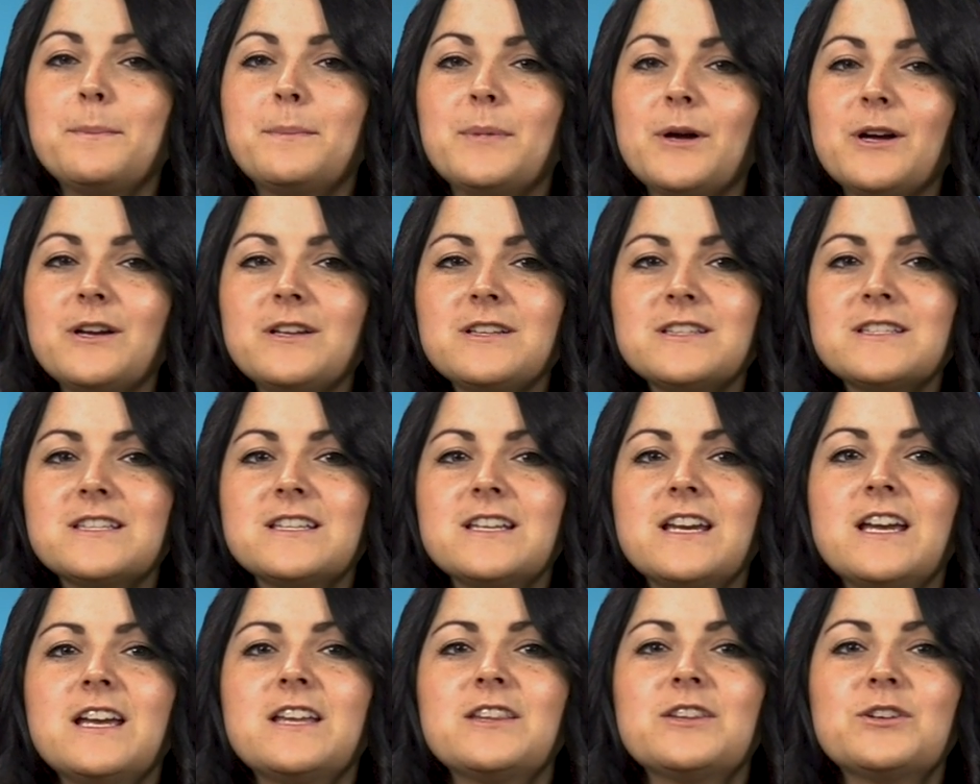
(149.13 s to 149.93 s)

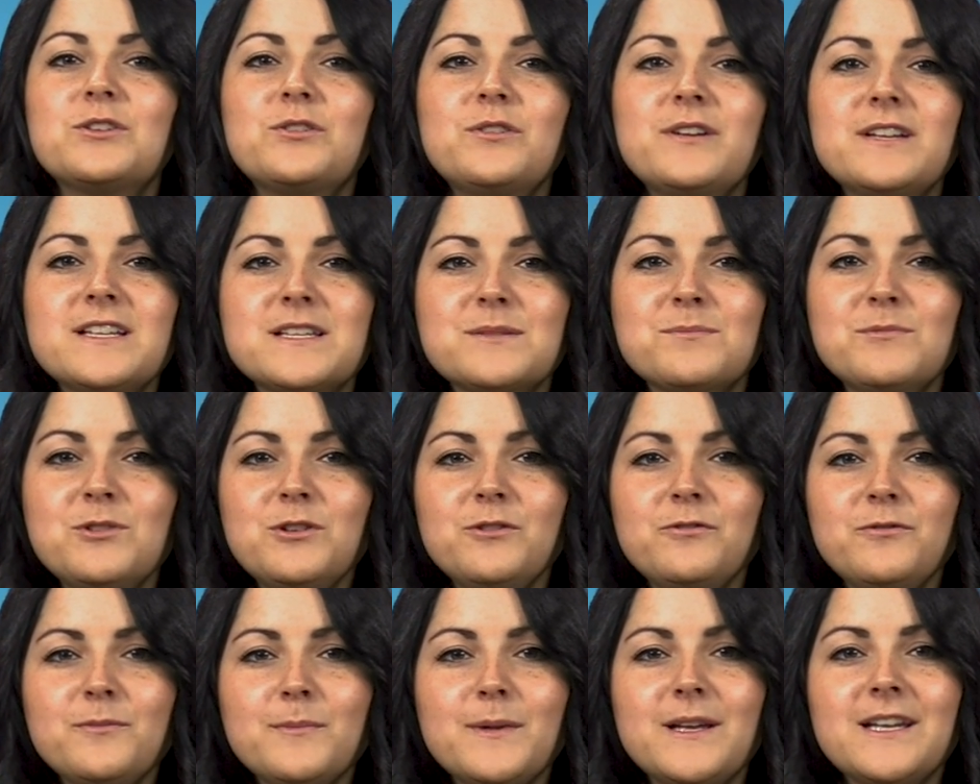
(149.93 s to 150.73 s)
But the coin is
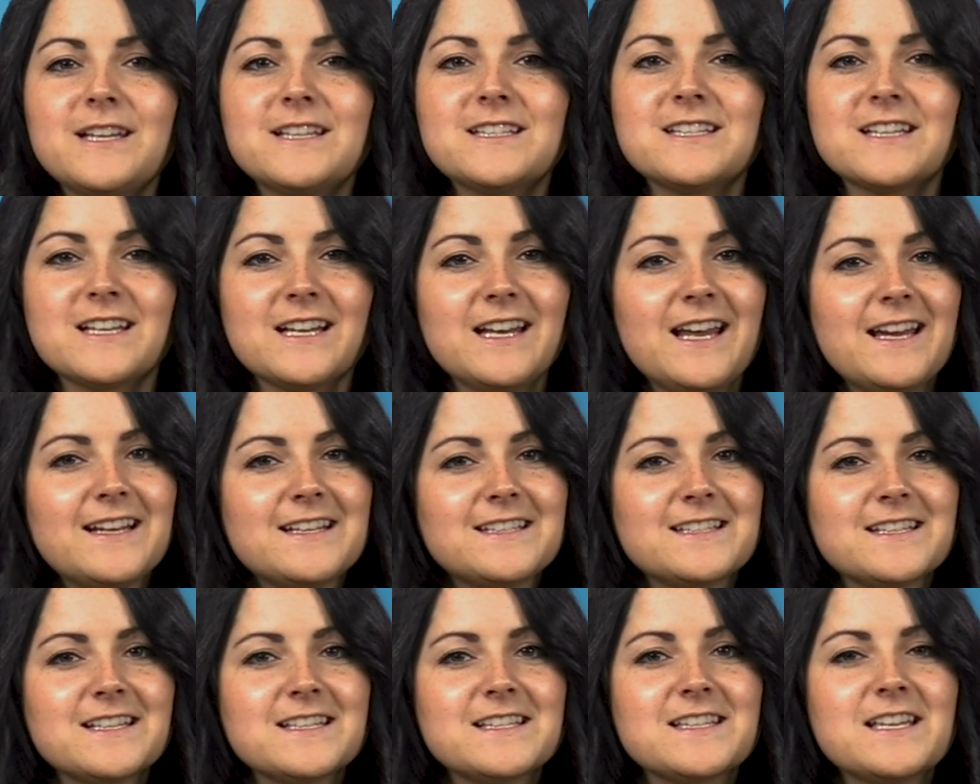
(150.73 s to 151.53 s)
more familiar to
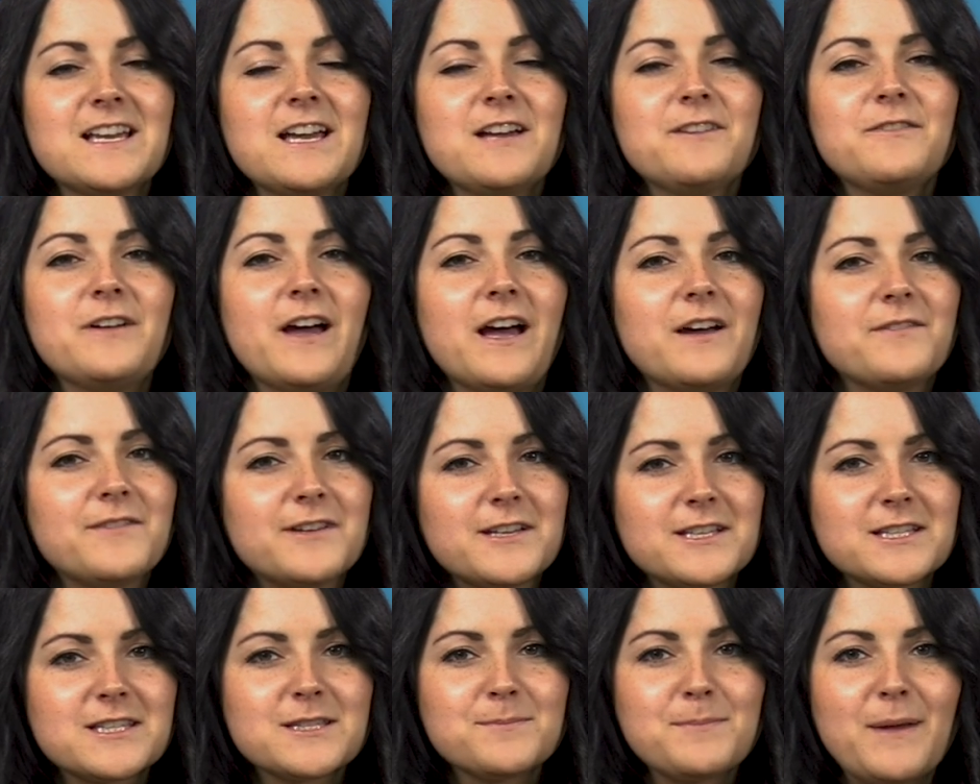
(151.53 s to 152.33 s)
collectors for
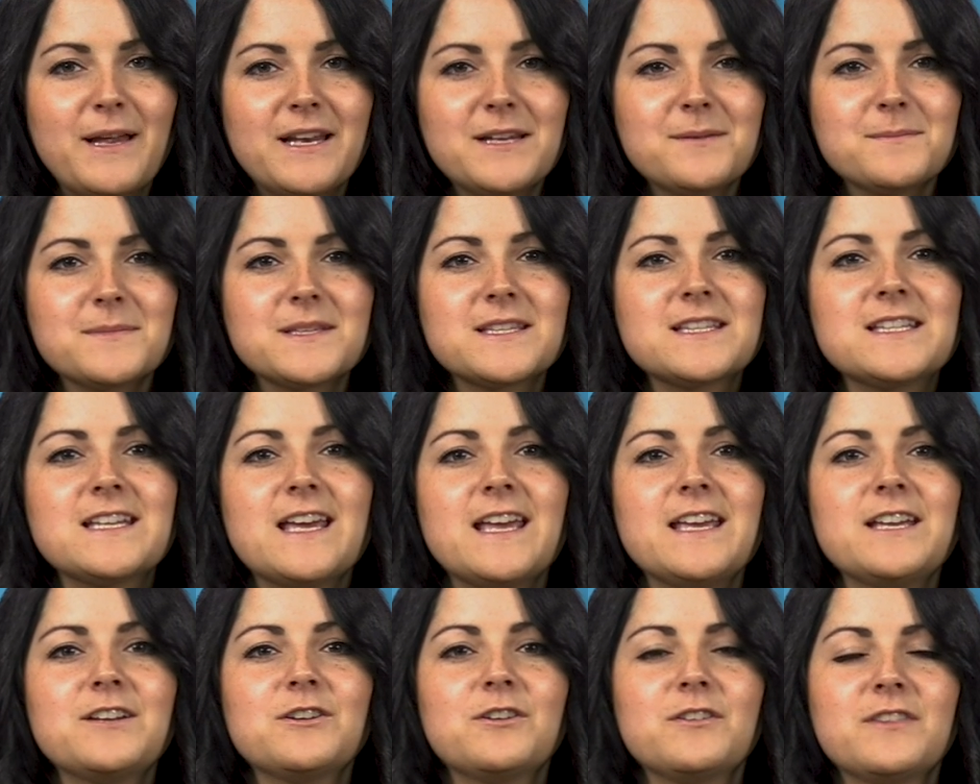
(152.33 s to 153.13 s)
having a spelling
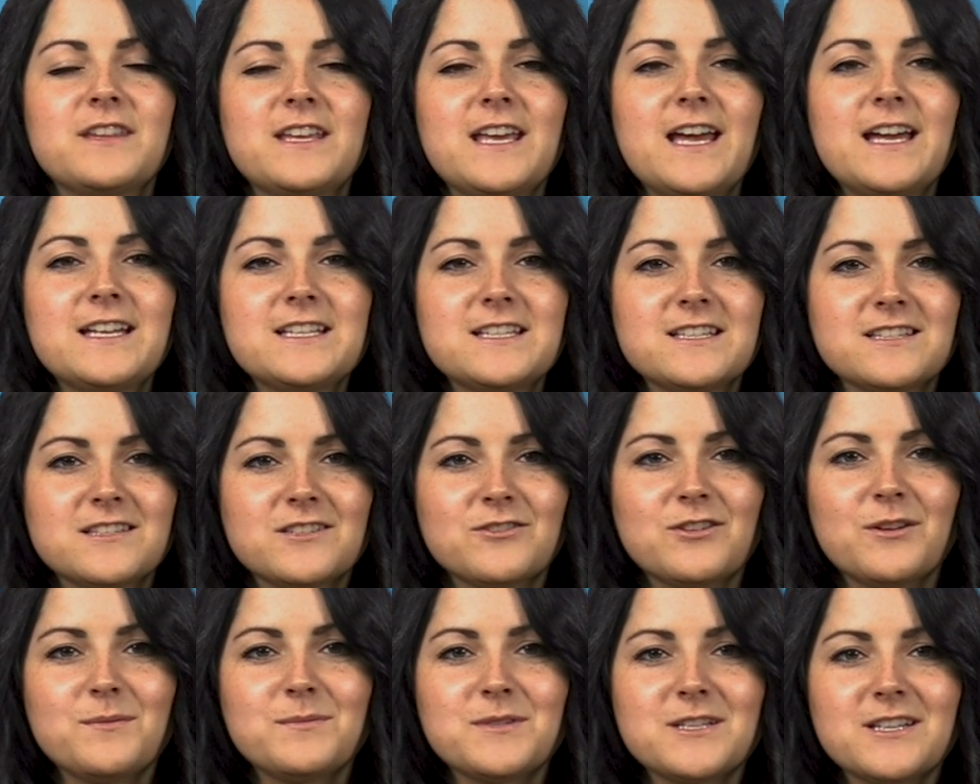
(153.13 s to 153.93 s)
mistake on the edge
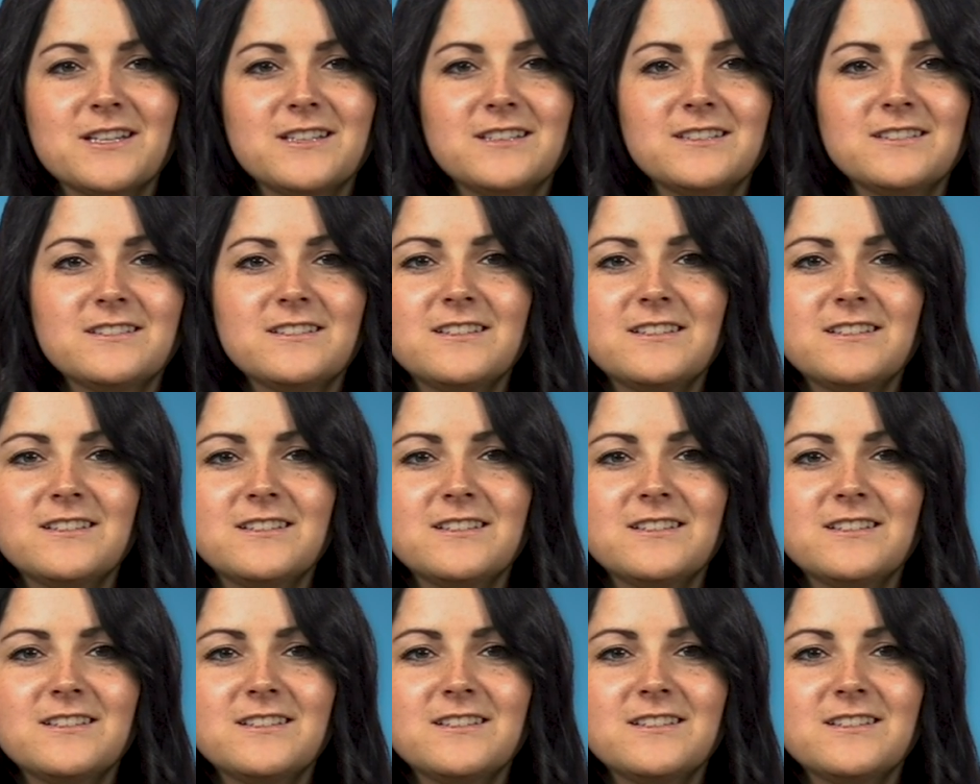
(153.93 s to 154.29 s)
inscription.